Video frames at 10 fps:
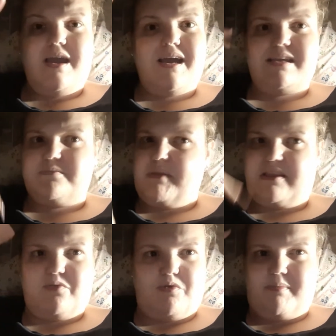it's me
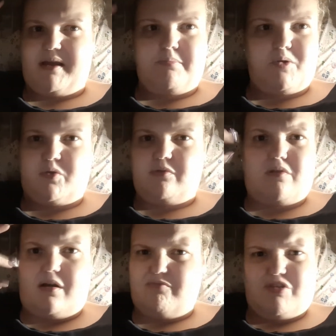that would make
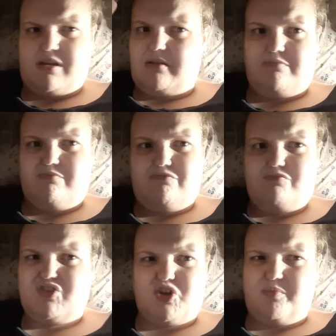like really
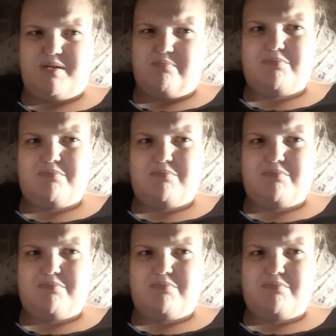stupid